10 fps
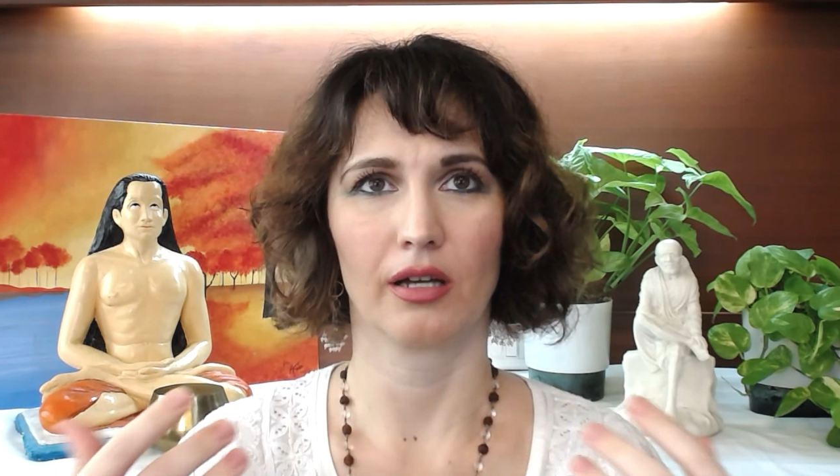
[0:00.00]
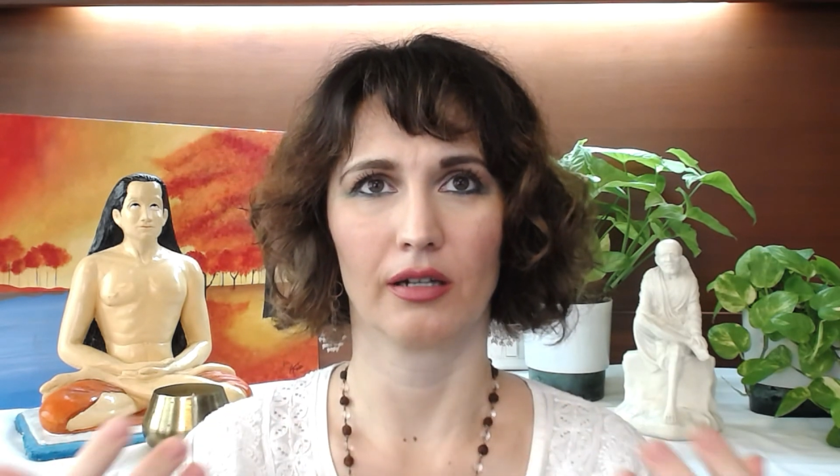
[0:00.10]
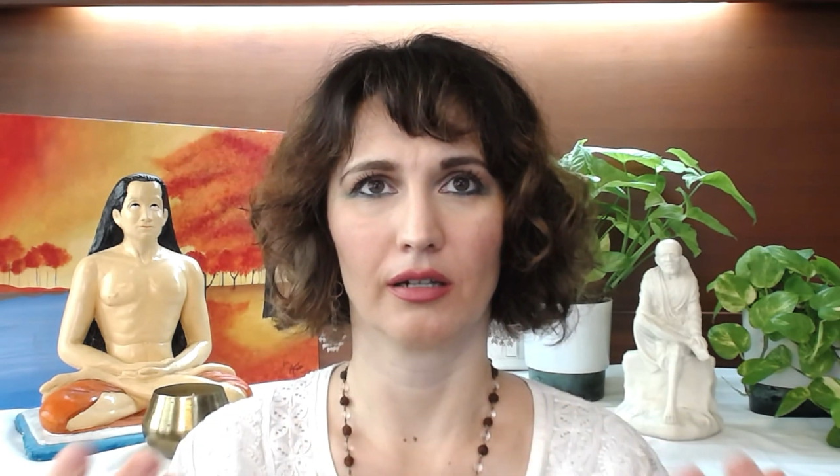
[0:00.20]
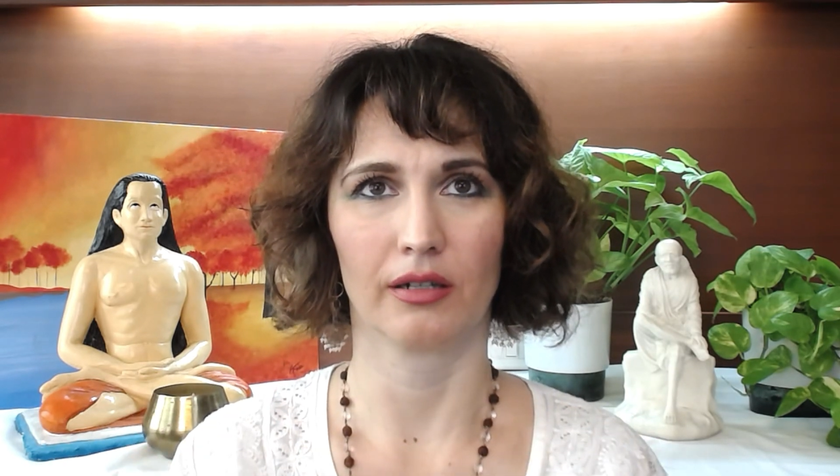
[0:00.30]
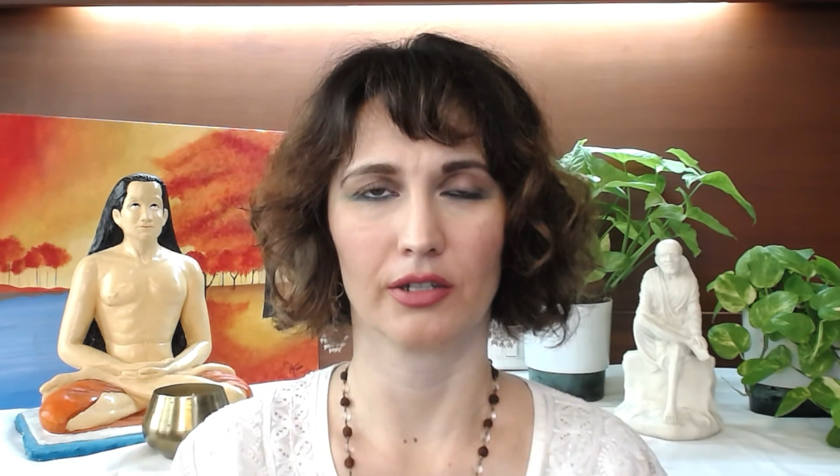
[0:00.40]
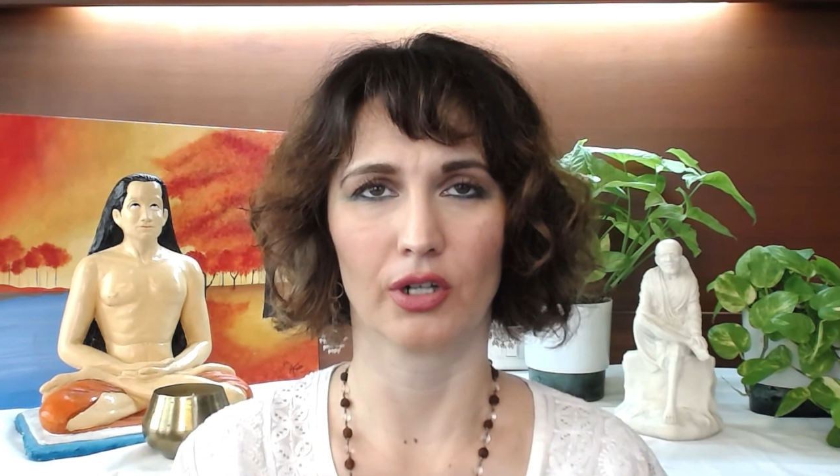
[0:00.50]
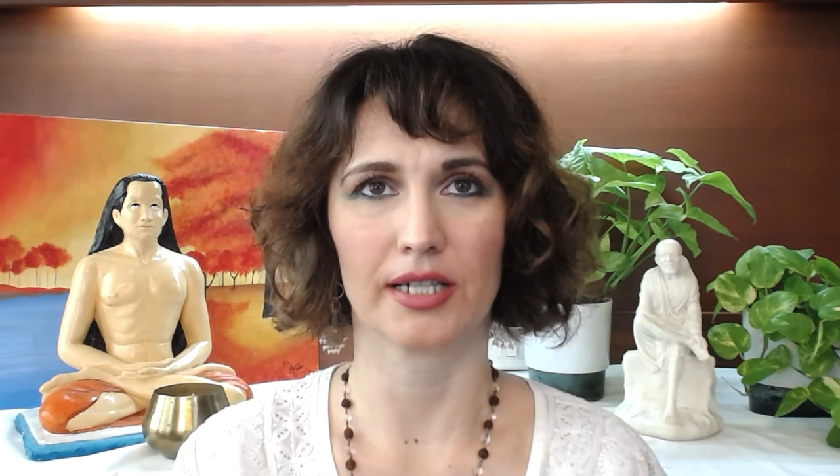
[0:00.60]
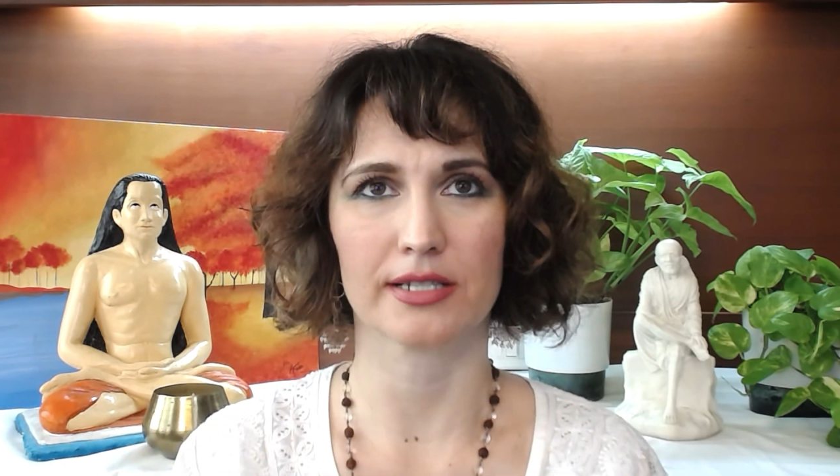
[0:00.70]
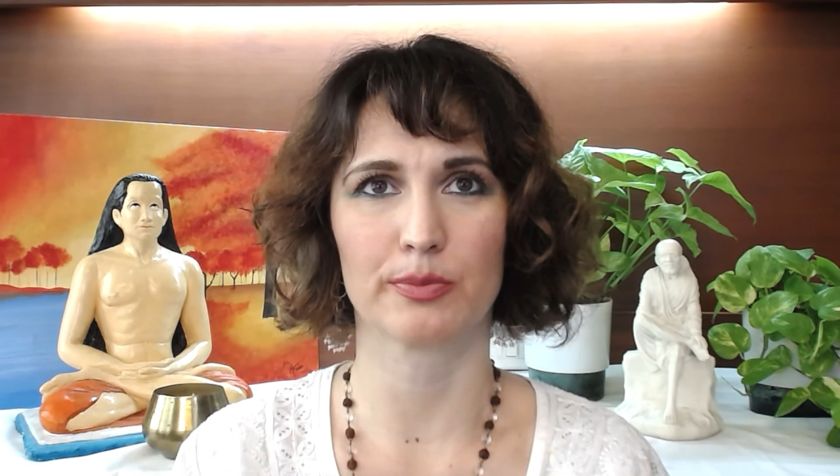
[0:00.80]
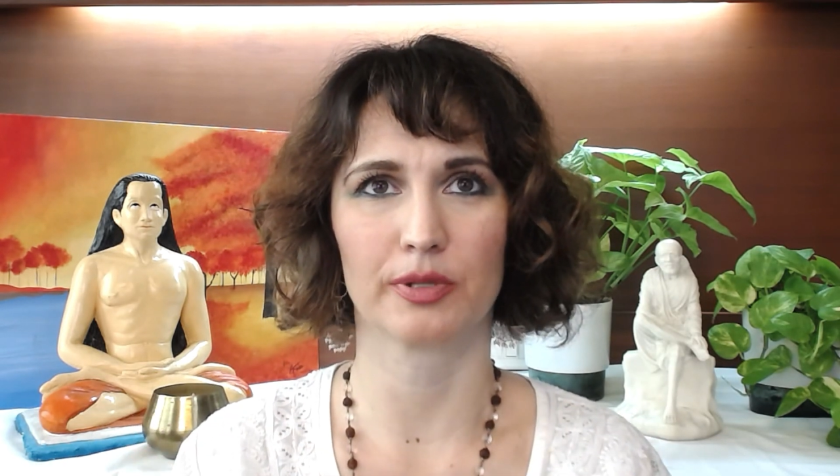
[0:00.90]

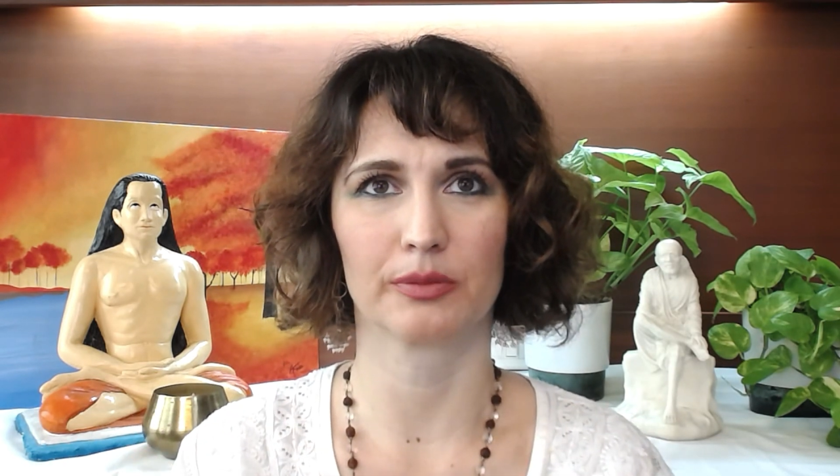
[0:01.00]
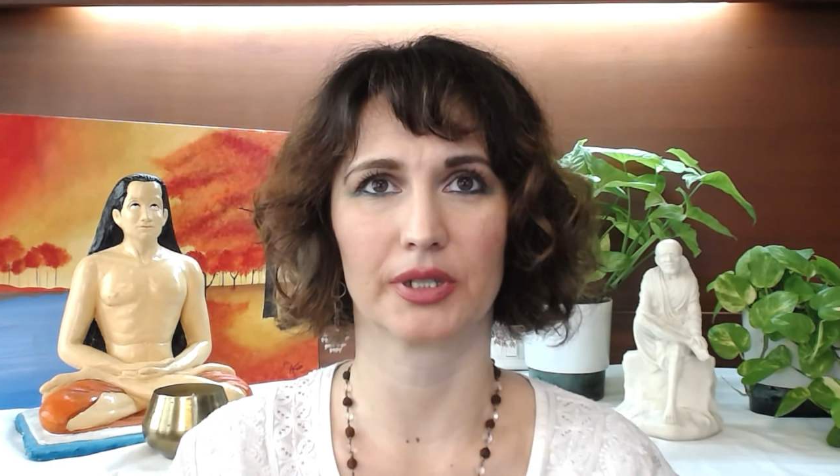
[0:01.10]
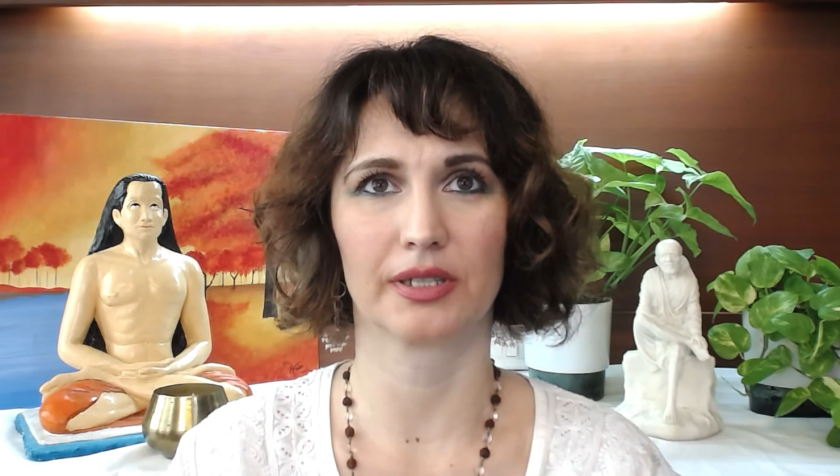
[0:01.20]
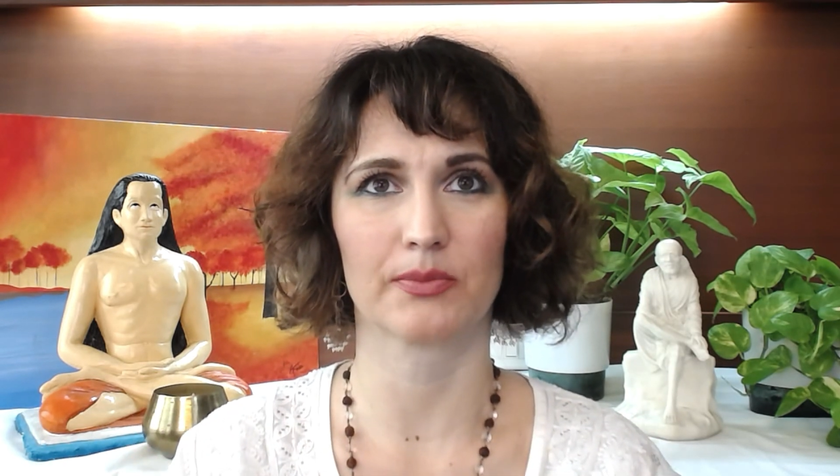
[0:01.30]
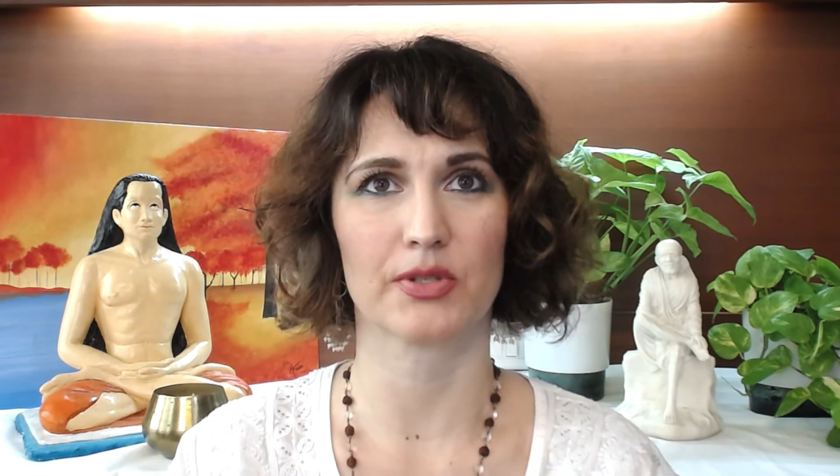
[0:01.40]
husband becomes